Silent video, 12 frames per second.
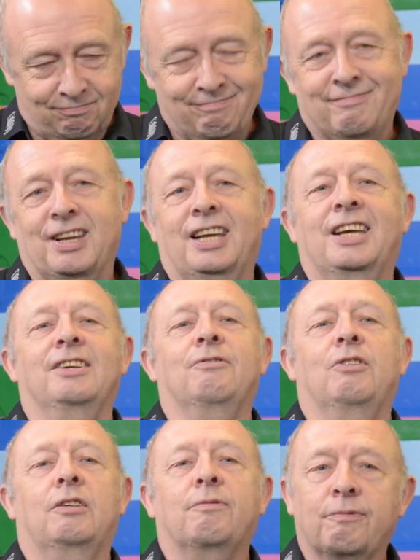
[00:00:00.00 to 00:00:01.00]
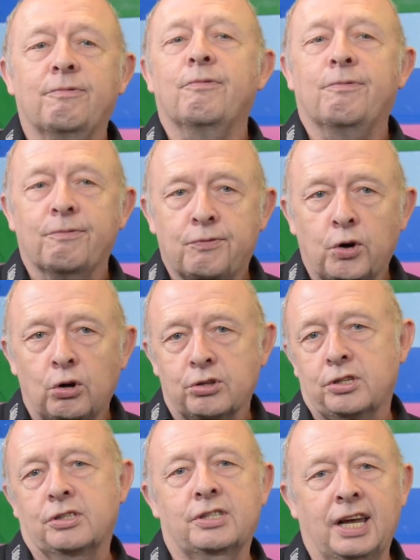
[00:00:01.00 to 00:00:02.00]
They can
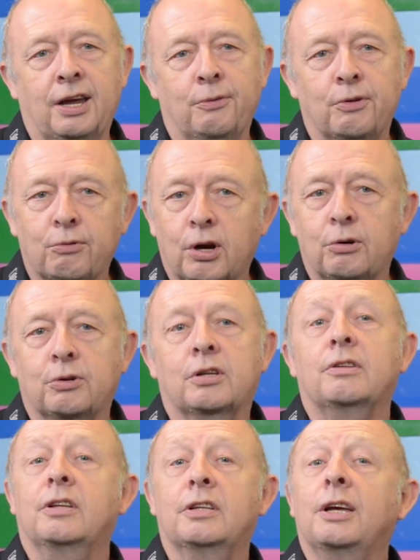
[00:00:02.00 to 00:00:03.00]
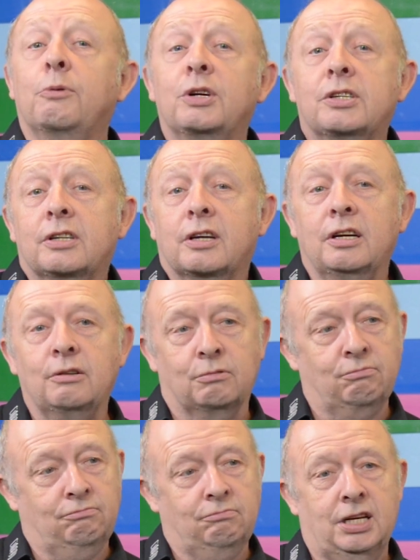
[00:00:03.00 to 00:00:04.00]
force us down the road that they wish to go,
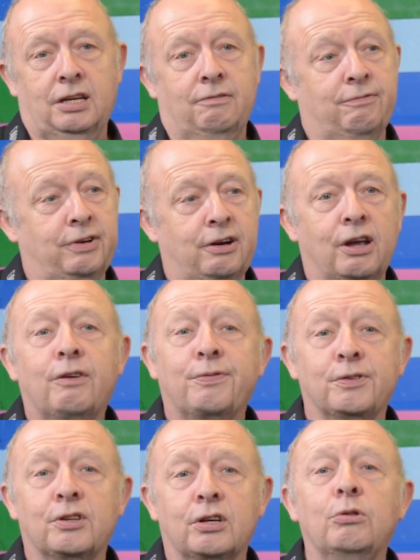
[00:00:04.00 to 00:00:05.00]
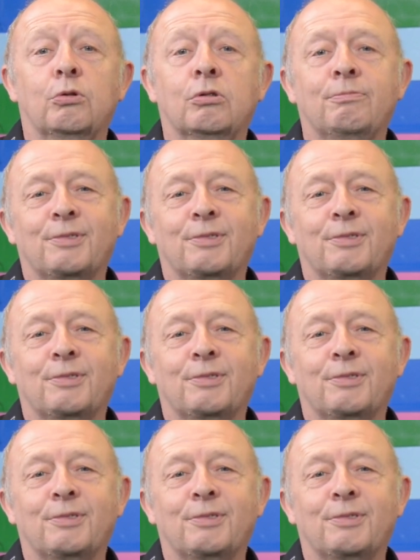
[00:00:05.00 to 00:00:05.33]
and very often do.